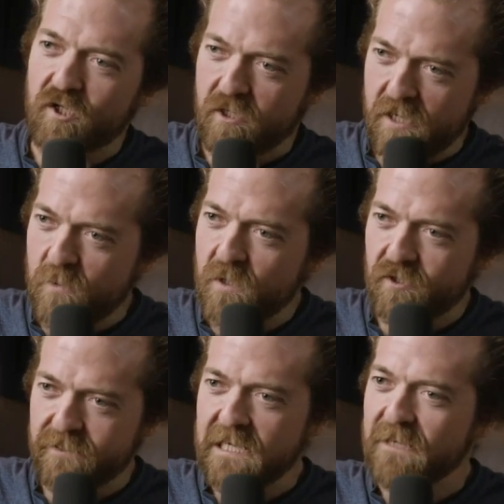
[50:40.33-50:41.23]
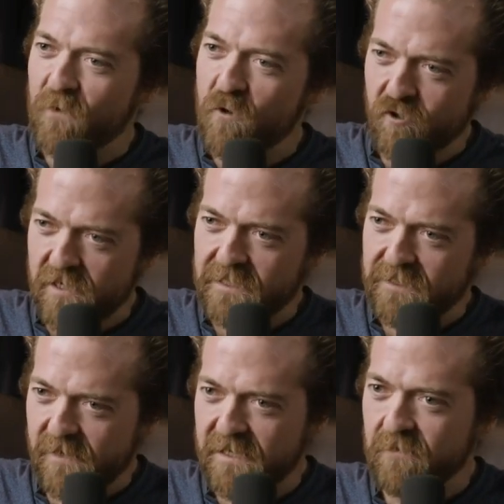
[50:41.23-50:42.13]
I watch I watch the State of Origin.
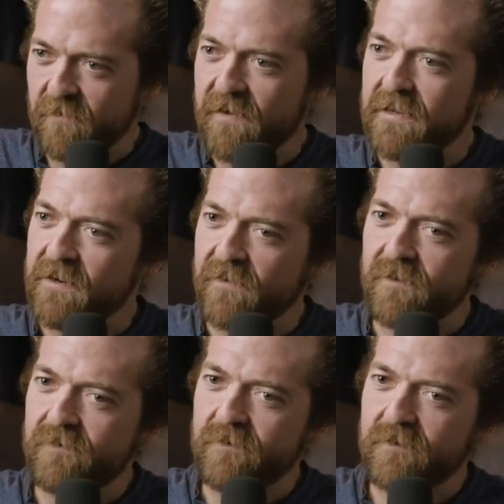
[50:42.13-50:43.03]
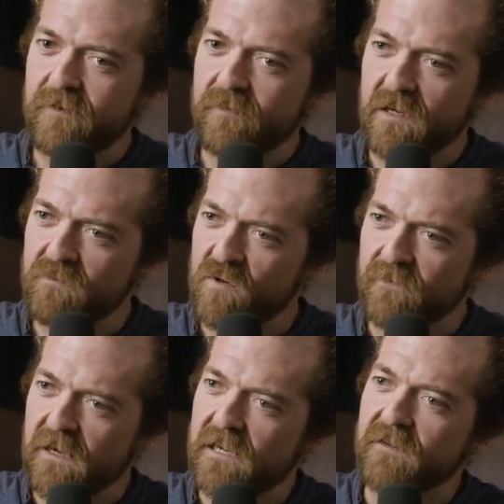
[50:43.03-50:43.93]
That's about it with NRL. But I'm
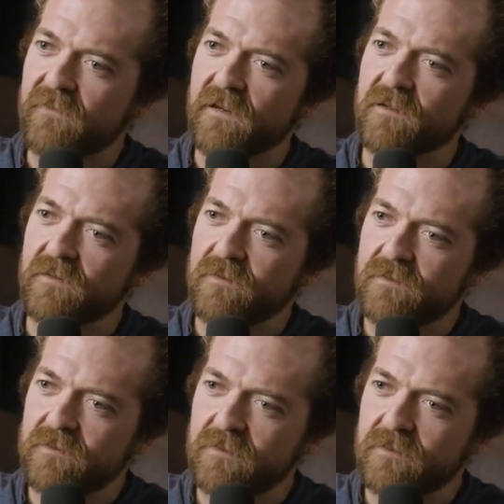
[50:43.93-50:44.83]
more of an AFL